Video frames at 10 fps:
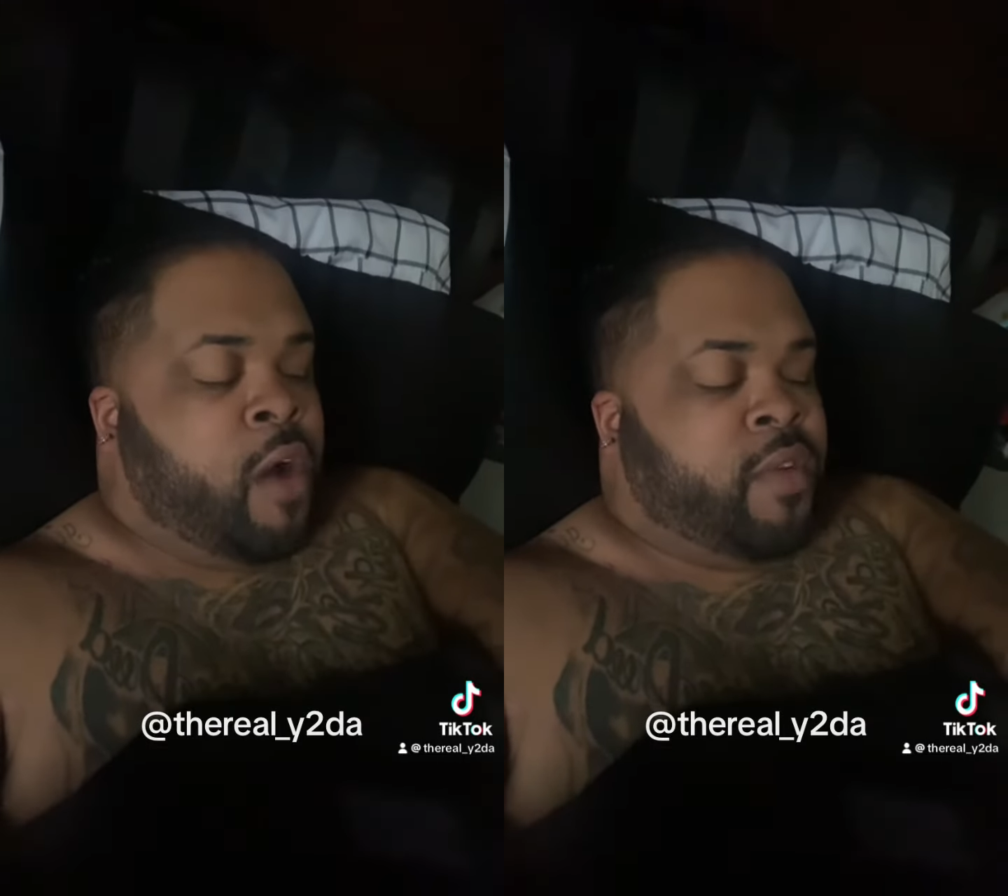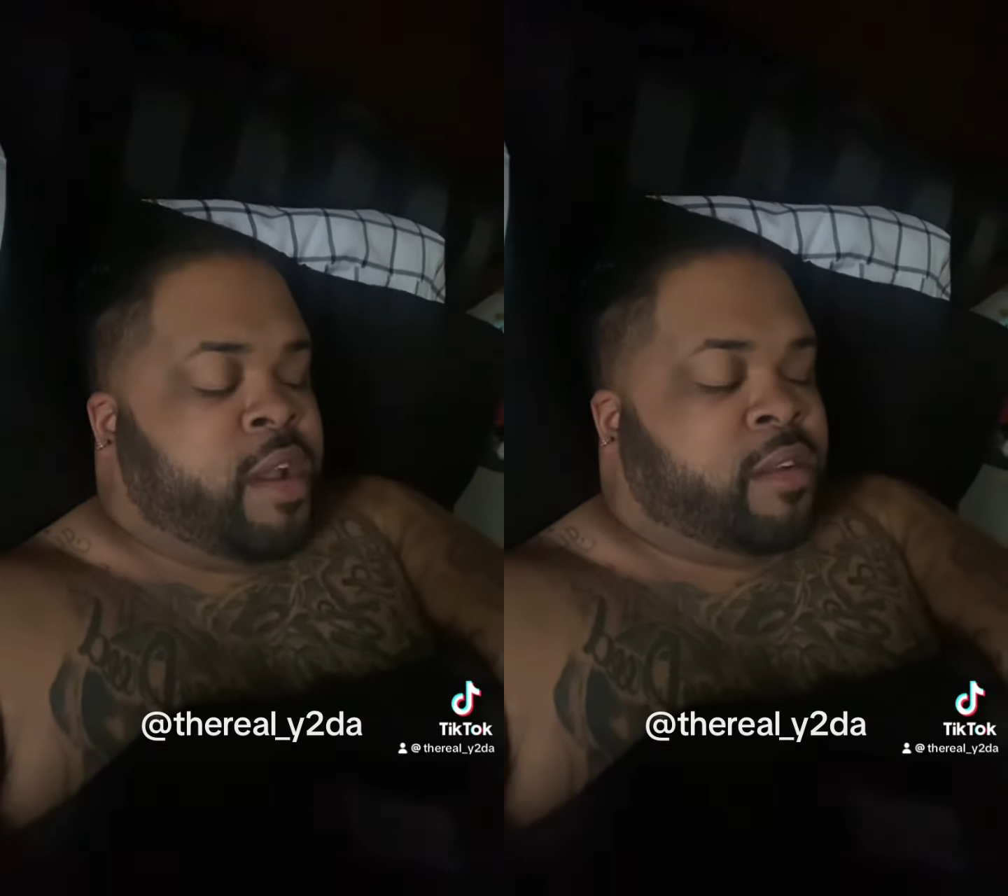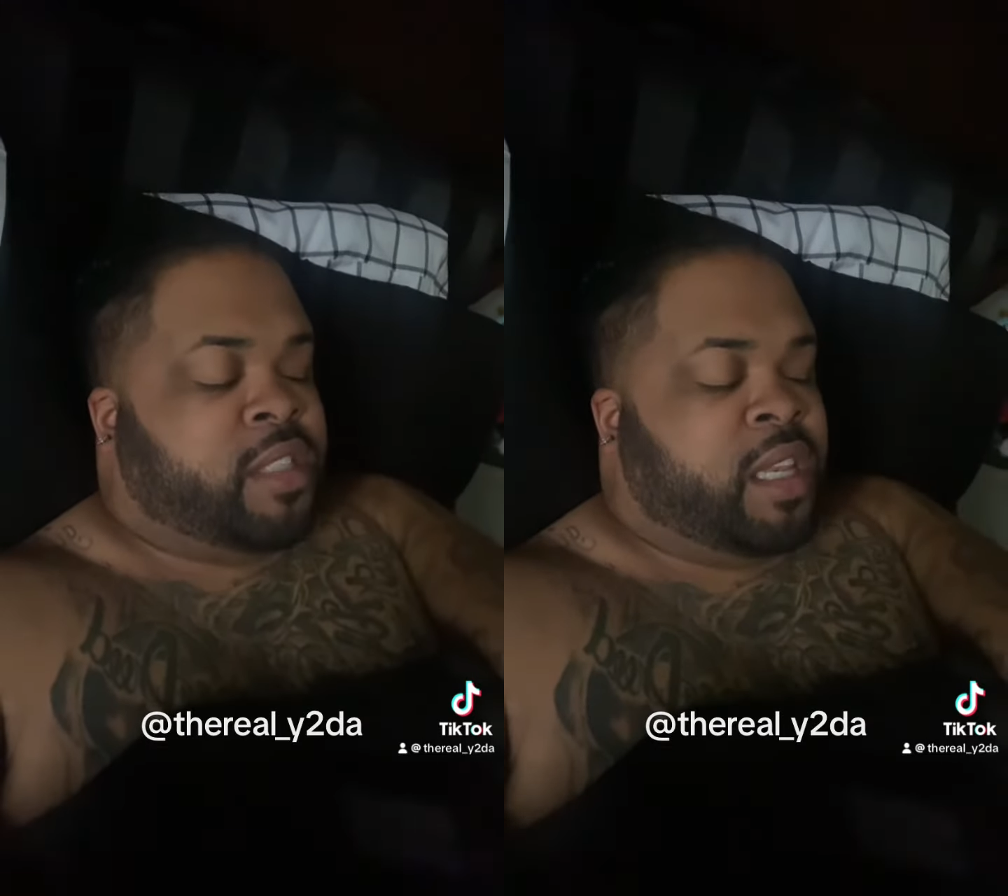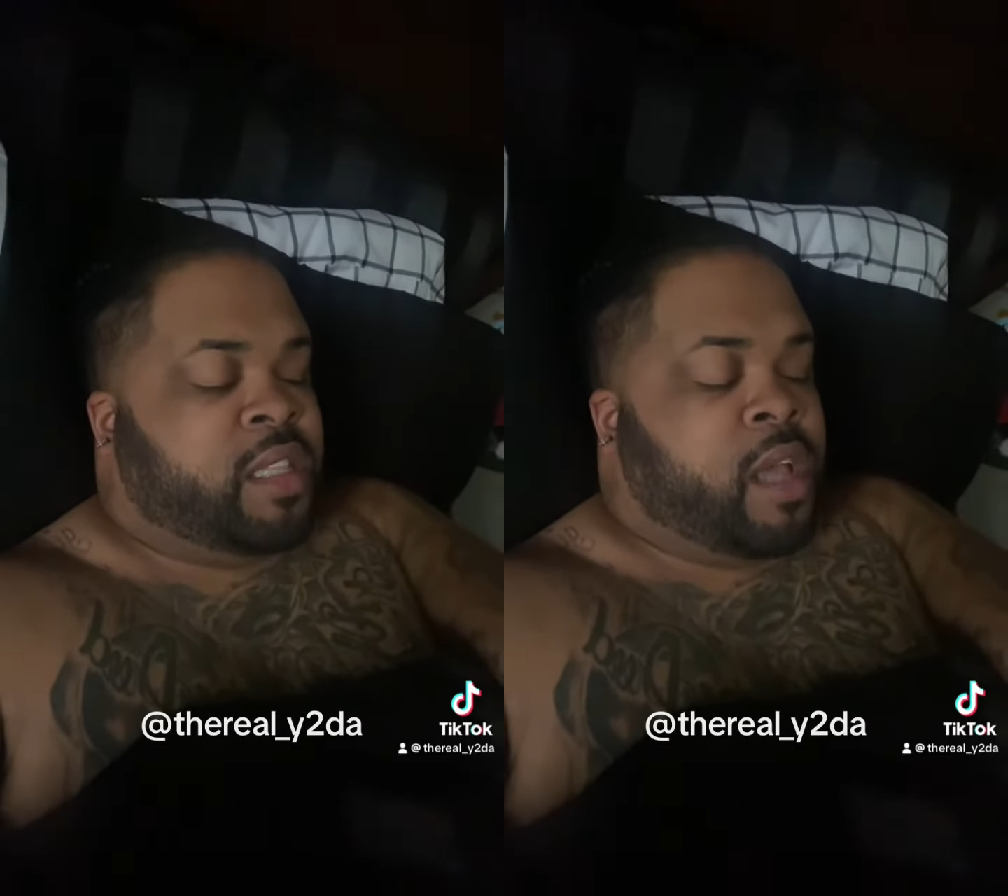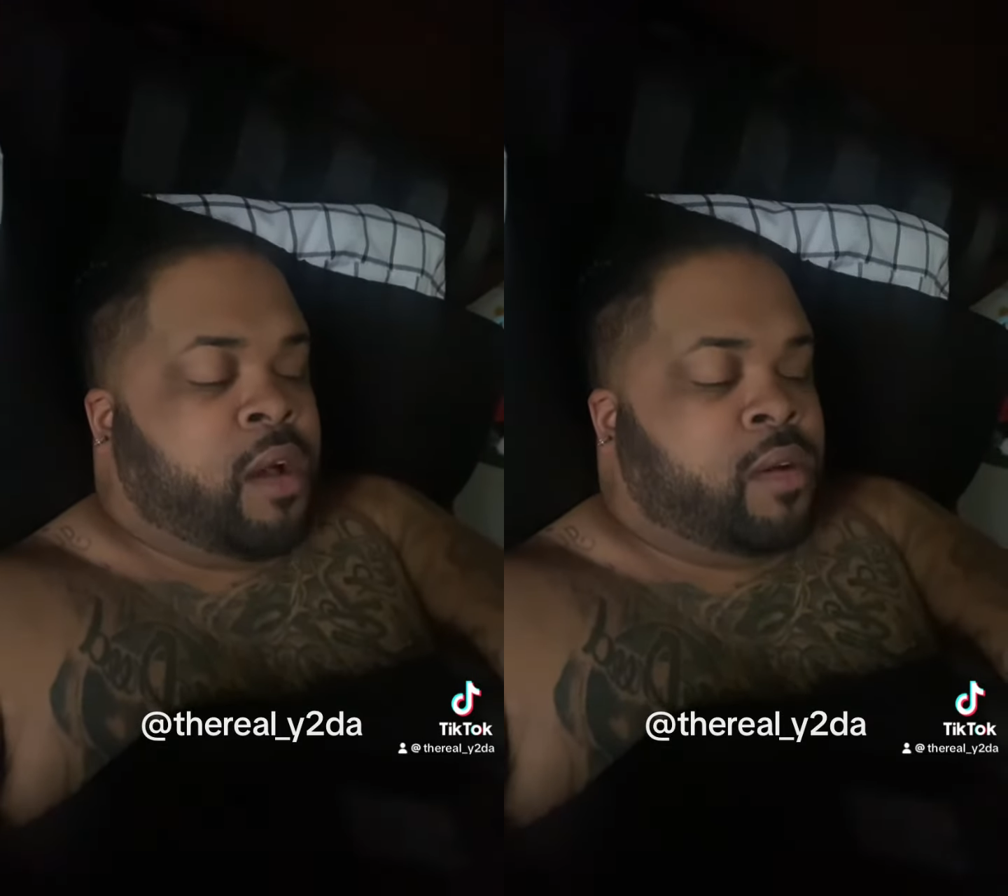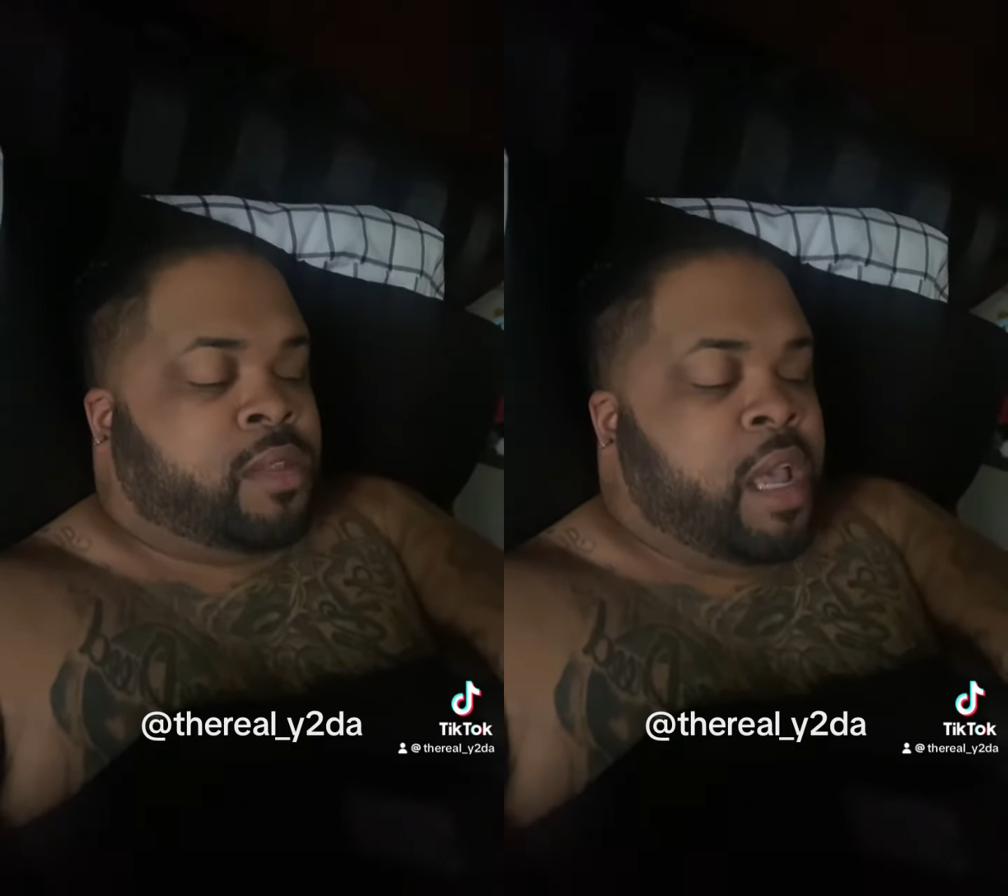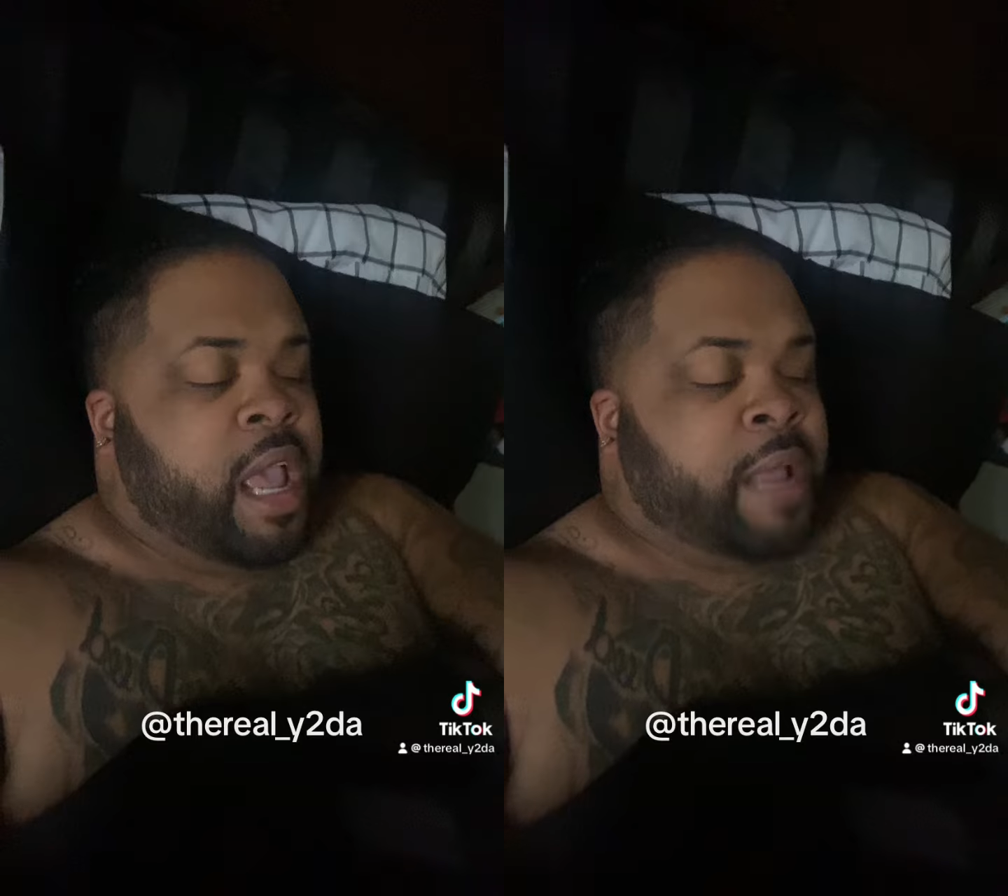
over here to these hoes